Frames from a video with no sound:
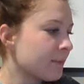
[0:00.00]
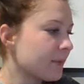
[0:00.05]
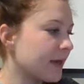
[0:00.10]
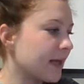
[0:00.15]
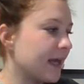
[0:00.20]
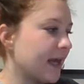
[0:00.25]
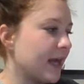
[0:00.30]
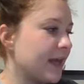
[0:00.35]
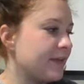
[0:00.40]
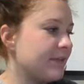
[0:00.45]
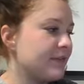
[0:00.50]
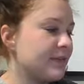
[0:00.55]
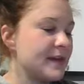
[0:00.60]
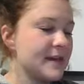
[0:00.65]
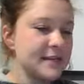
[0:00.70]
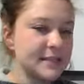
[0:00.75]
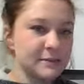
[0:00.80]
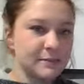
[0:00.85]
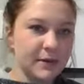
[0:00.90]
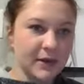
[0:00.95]
But in
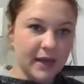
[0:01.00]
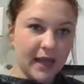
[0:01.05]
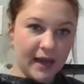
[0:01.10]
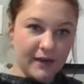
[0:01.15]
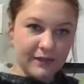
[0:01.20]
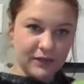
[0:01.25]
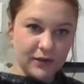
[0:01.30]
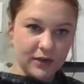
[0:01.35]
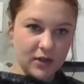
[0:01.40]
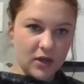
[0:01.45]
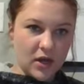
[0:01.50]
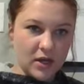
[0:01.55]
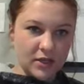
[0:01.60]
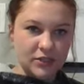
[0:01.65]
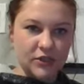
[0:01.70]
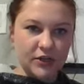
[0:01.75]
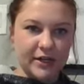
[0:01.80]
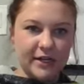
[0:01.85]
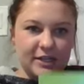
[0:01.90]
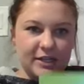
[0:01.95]
this book, after the
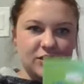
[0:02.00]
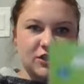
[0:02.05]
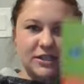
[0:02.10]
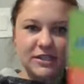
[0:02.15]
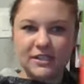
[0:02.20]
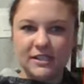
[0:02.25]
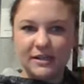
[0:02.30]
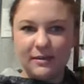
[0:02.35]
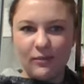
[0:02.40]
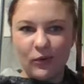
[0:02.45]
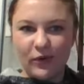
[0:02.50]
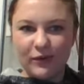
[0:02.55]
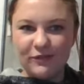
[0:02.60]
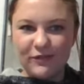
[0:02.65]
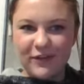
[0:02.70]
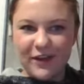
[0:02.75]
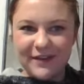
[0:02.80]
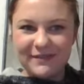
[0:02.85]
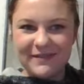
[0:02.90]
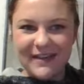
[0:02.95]
glossary, is just some more
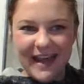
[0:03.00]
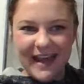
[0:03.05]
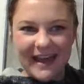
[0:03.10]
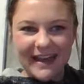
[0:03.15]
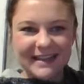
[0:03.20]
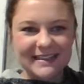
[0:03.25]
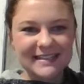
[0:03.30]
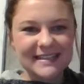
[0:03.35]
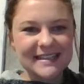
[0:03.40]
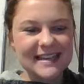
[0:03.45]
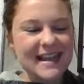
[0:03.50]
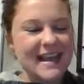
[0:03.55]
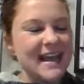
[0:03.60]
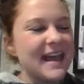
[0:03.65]
fun facts.